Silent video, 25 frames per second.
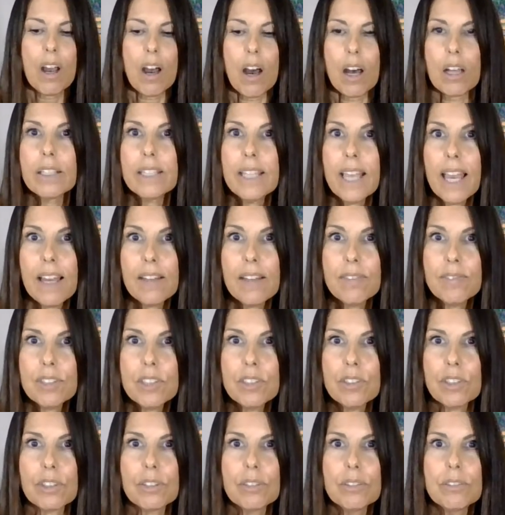All you have to
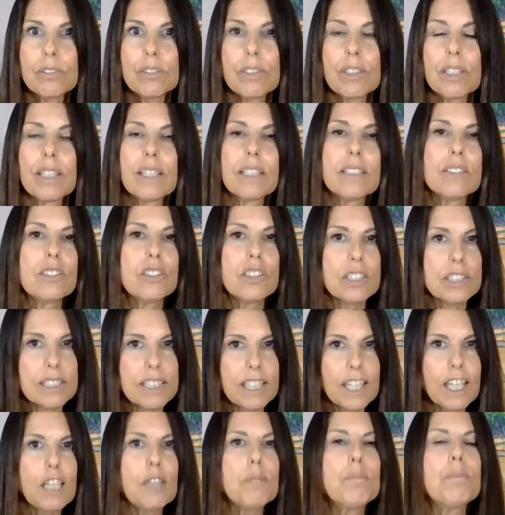do is
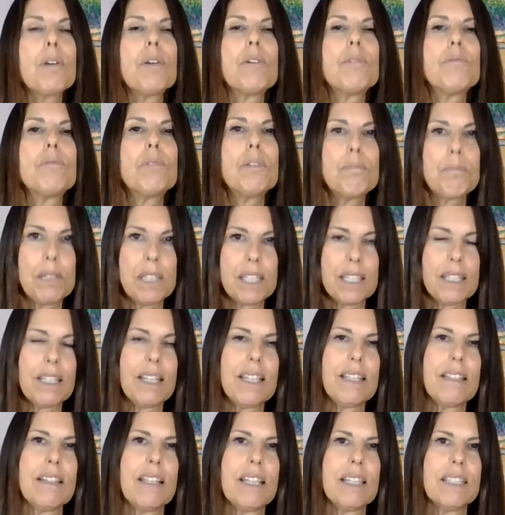just keep
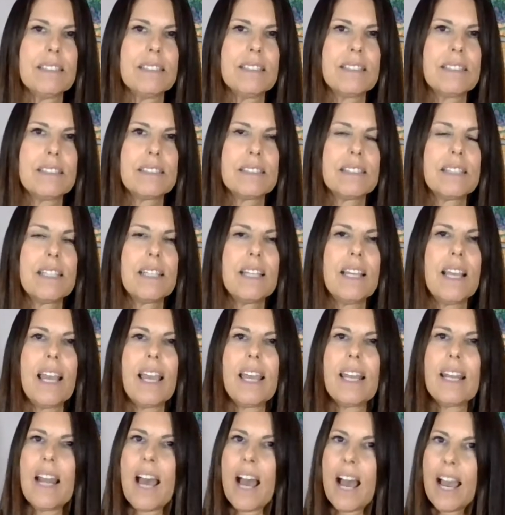repeating this.
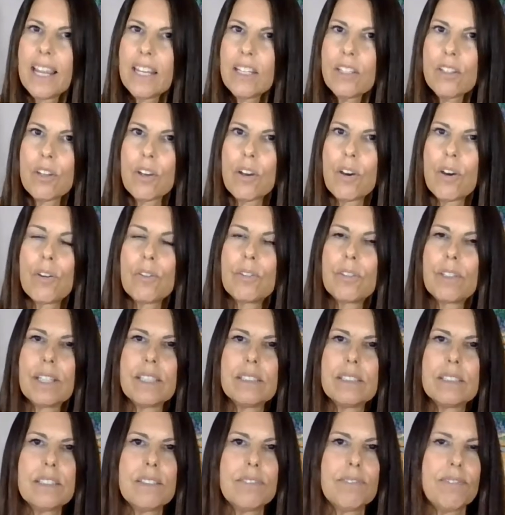And I know
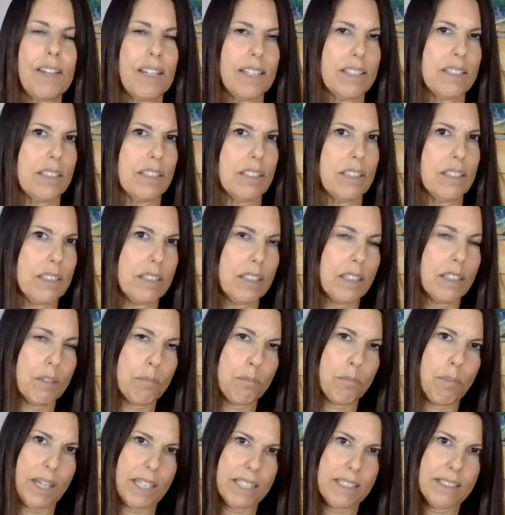it's affected
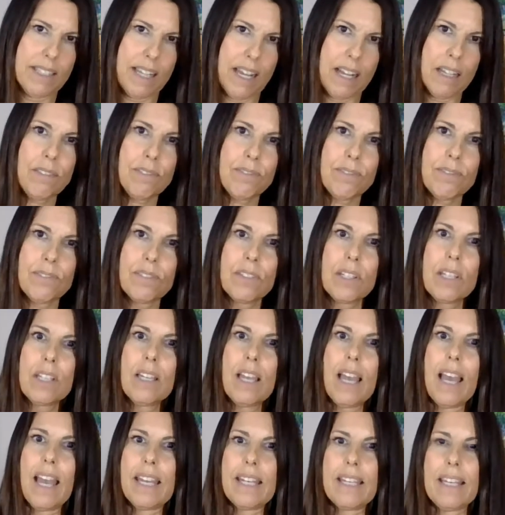myself
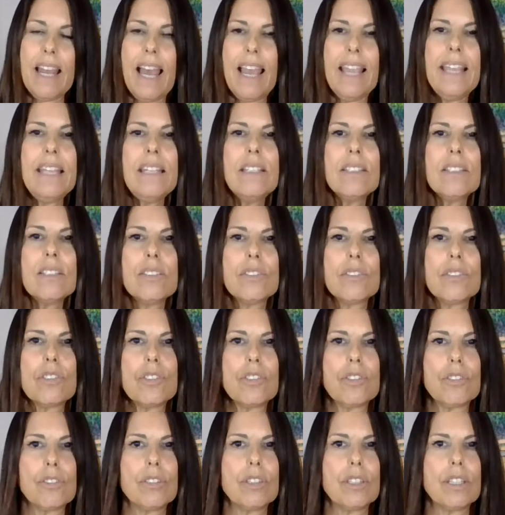at night
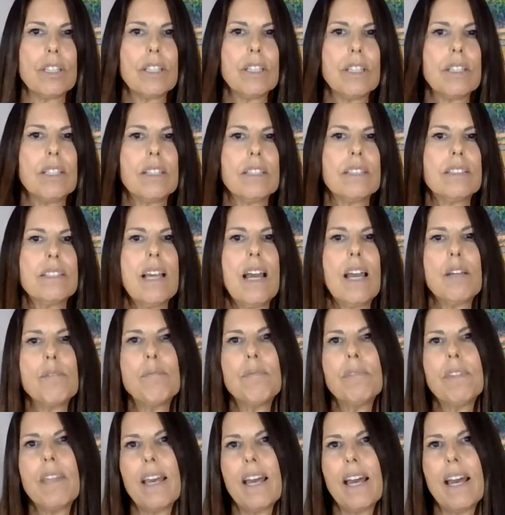during a
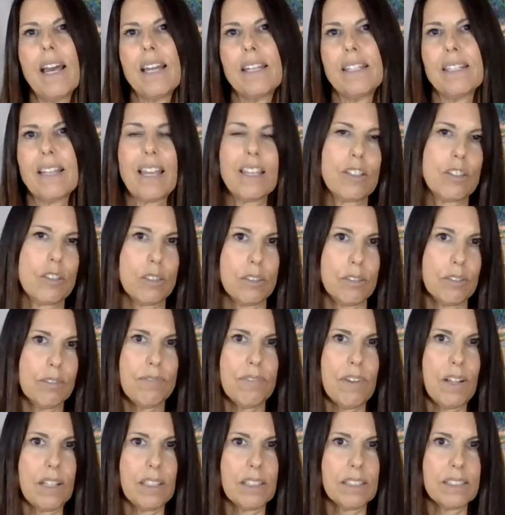time that I couldn't
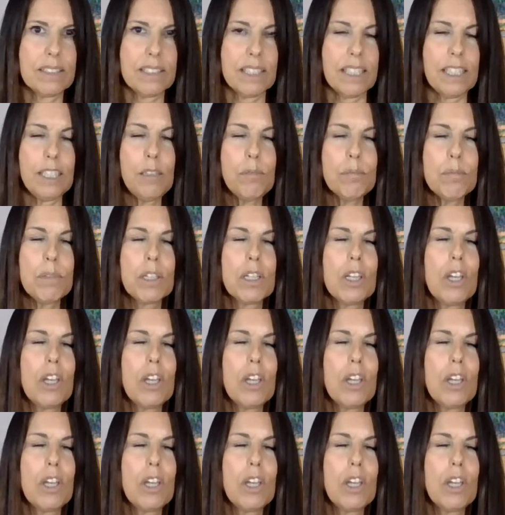fall asleep.